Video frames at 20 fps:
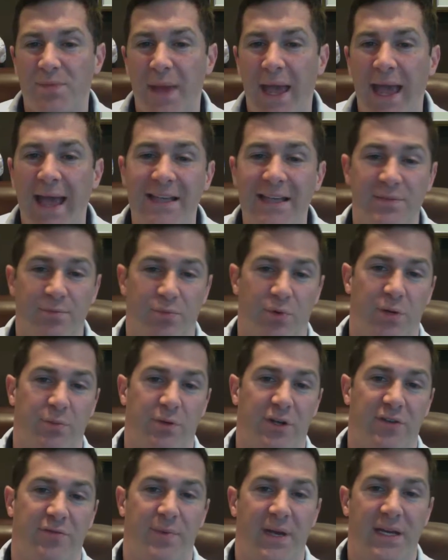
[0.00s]
past
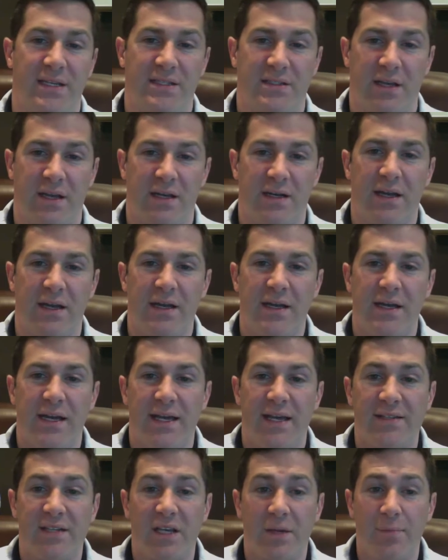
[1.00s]
brainwave baseline
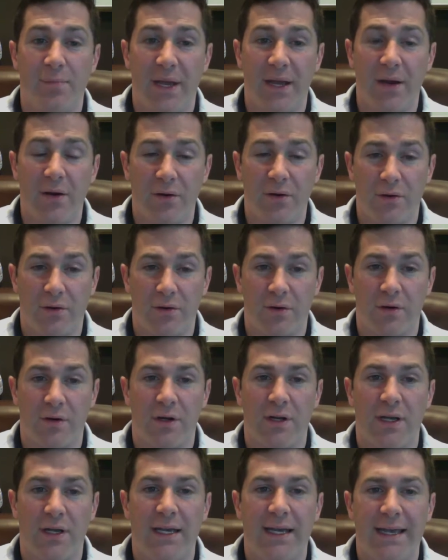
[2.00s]
as a comparator
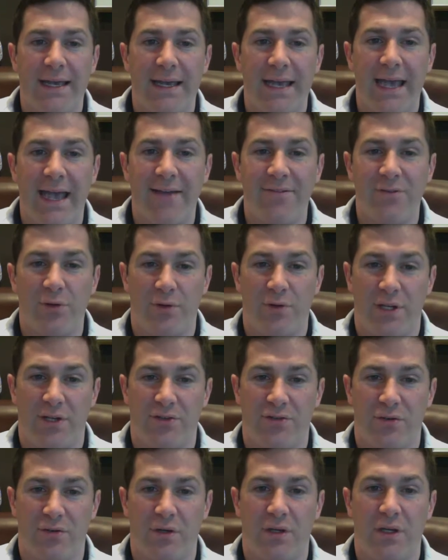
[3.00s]
after an
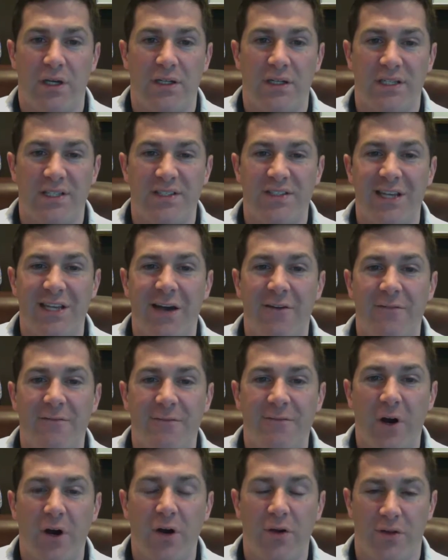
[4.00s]
injury to see how
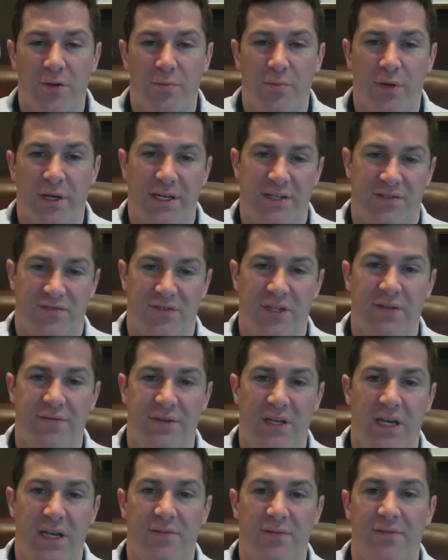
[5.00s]
far their brain has
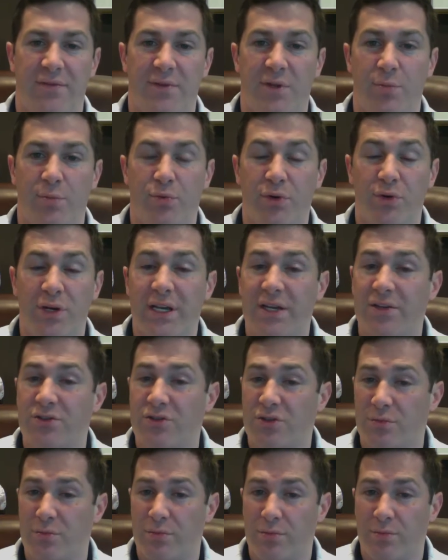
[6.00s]
deviated from their
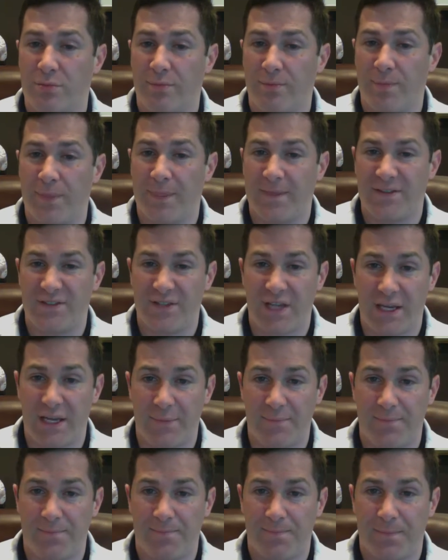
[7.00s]
pre-injured state.
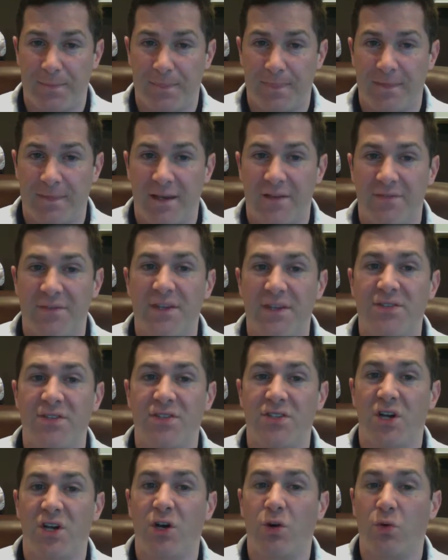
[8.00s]
This
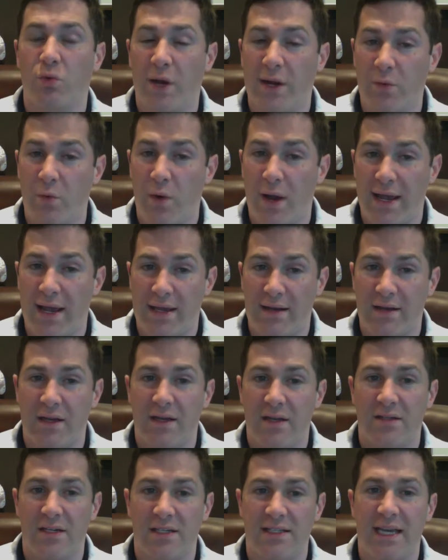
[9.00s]
is a great way
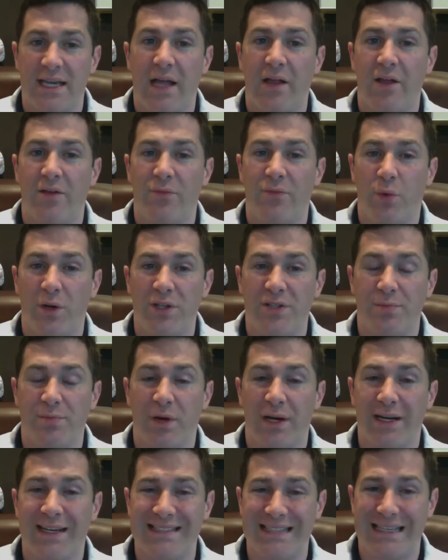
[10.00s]
to tell if one's
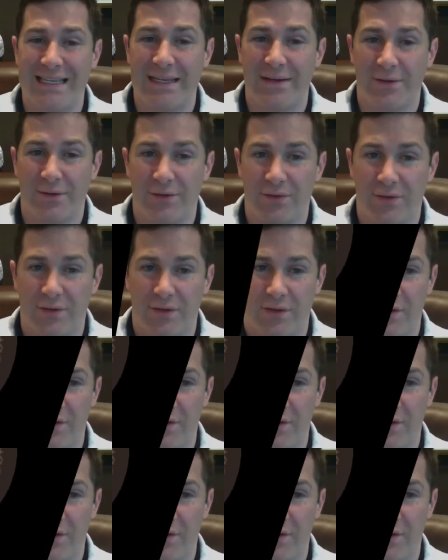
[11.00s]
brain is healed.